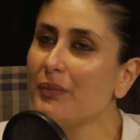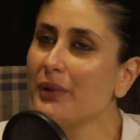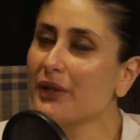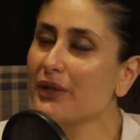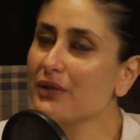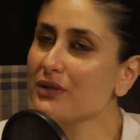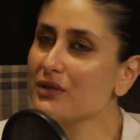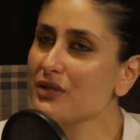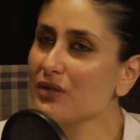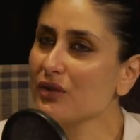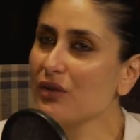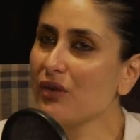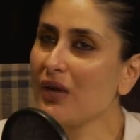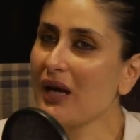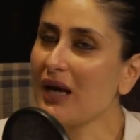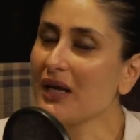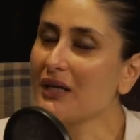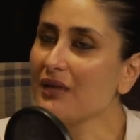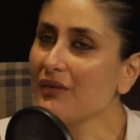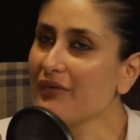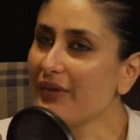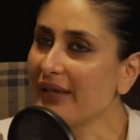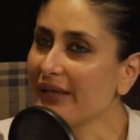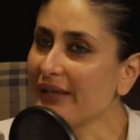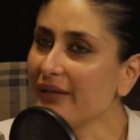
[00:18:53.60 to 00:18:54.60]
Because, you know,
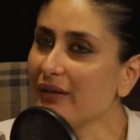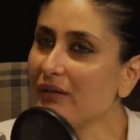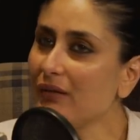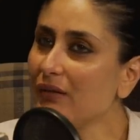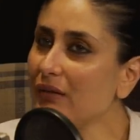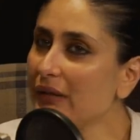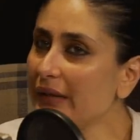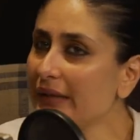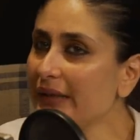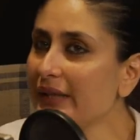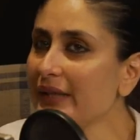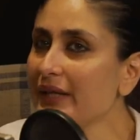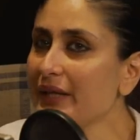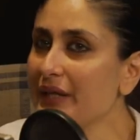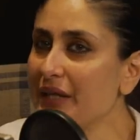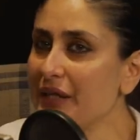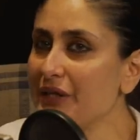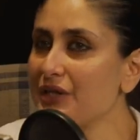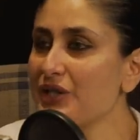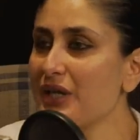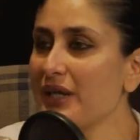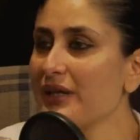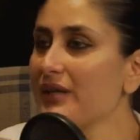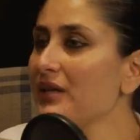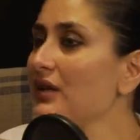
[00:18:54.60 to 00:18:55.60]
at a very early
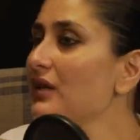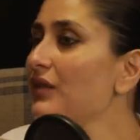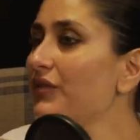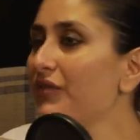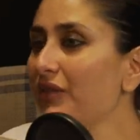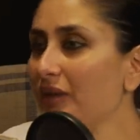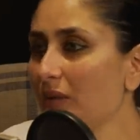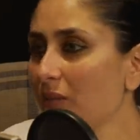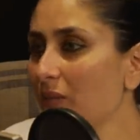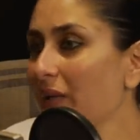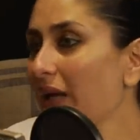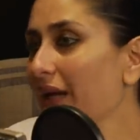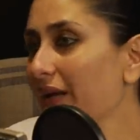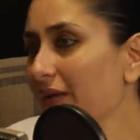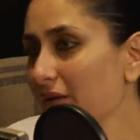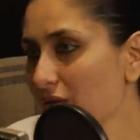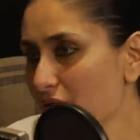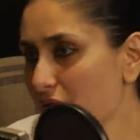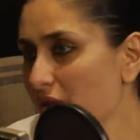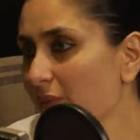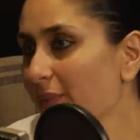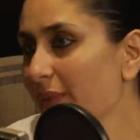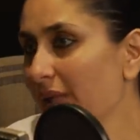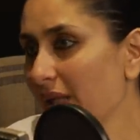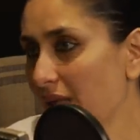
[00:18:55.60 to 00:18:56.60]
age, I did a film like a
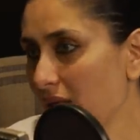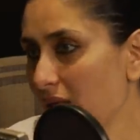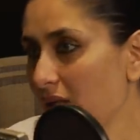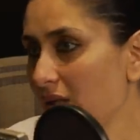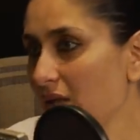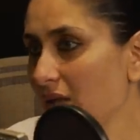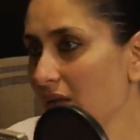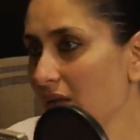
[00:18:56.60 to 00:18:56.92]
Chameli.